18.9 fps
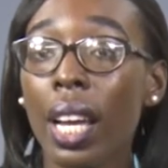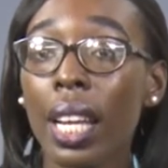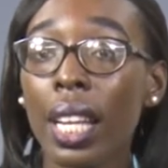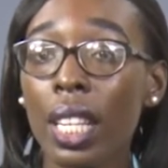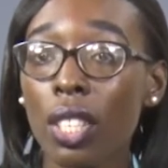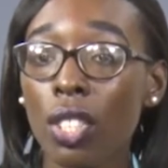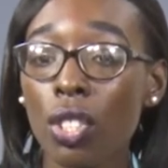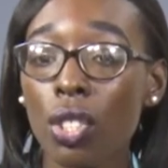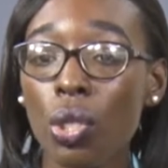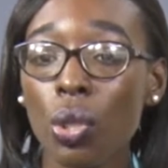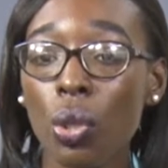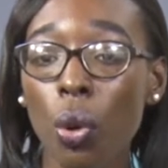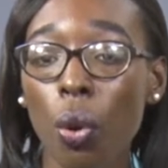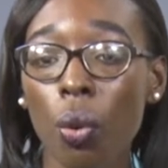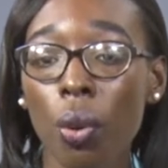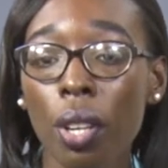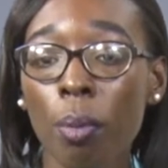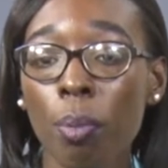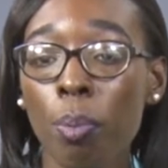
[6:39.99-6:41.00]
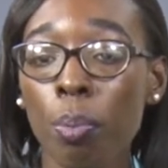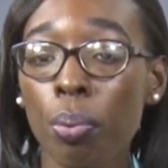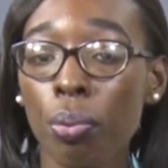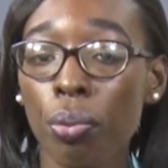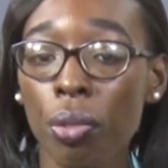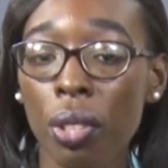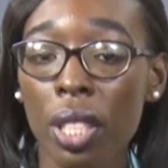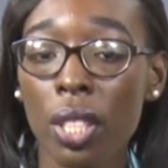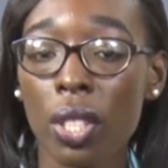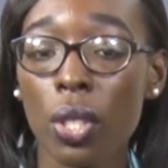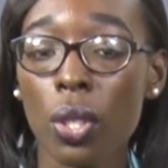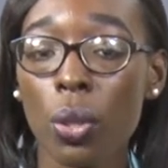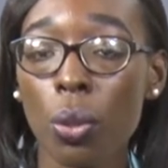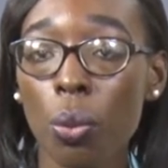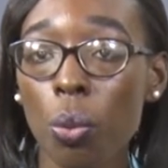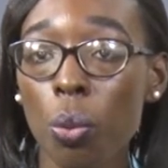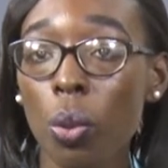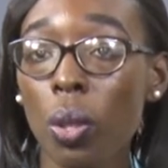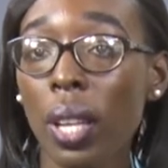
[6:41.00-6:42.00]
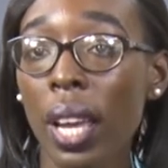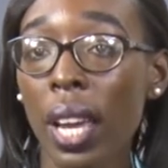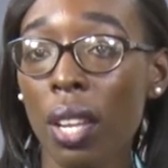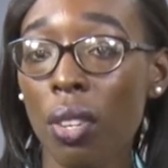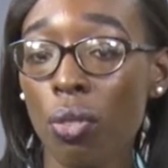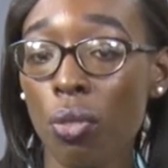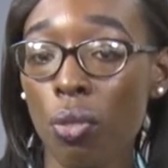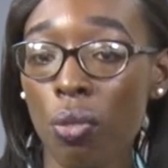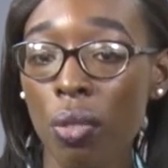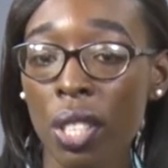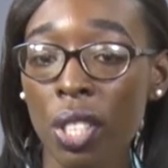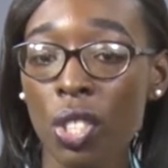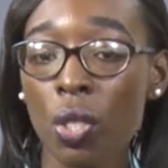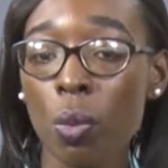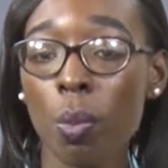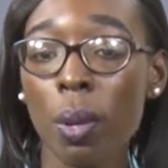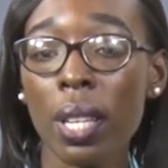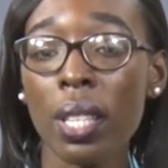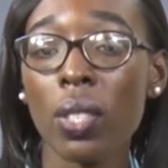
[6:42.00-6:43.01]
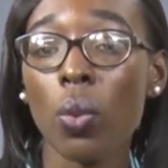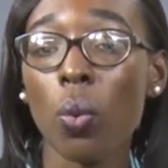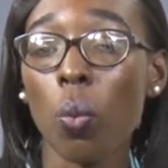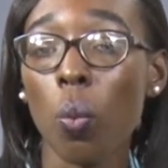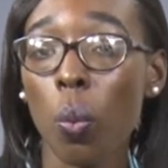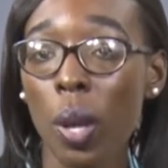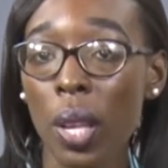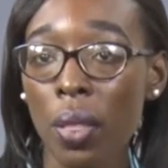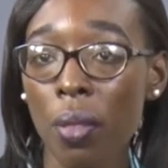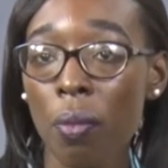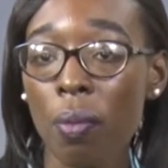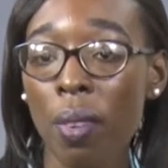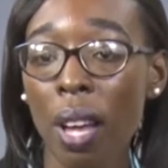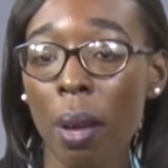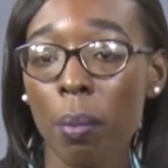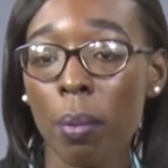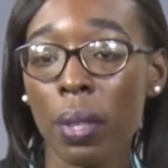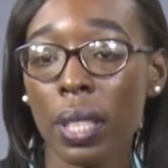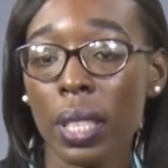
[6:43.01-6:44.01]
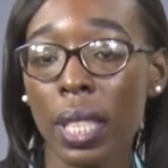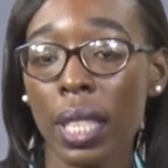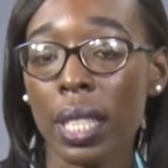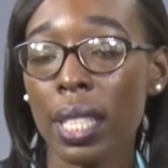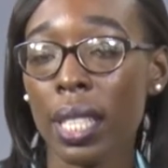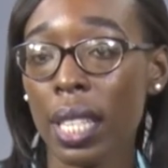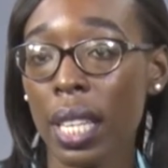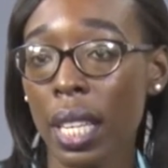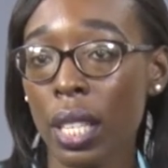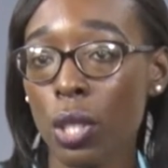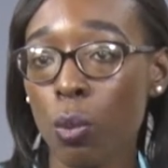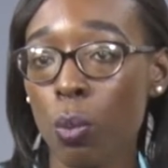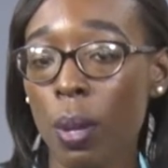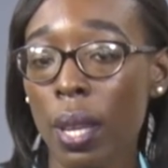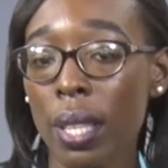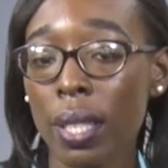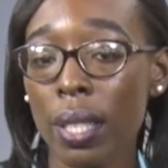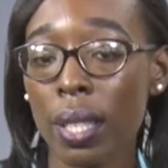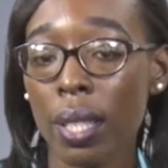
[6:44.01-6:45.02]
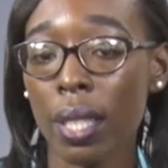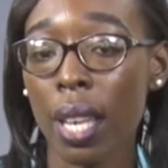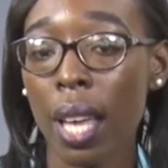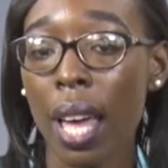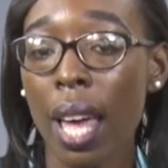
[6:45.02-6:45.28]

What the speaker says: ensuring preschool enrichment with family engagement,